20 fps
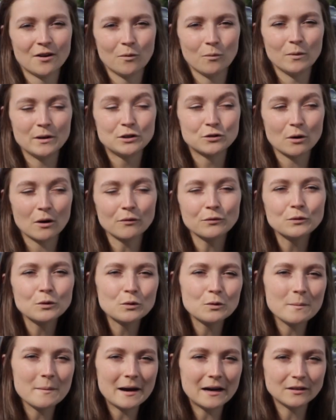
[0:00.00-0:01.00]
We drove
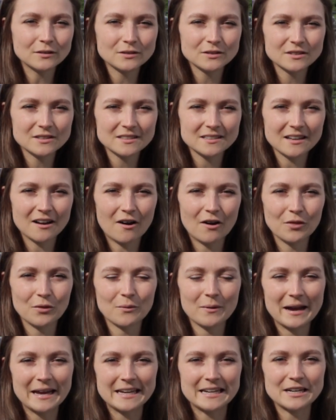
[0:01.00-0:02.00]
through the mountains on the
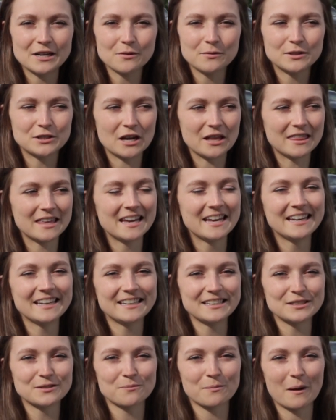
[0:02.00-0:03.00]
way here, which I
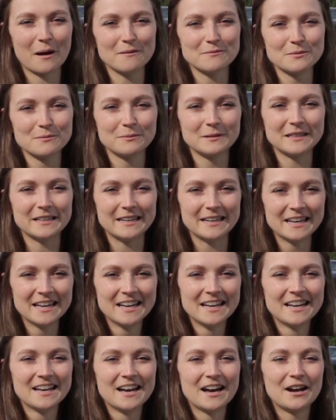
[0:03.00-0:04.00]
think is probably
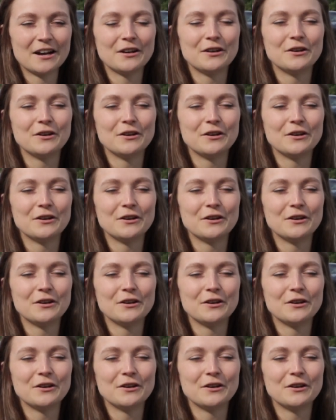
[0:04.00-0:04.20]
a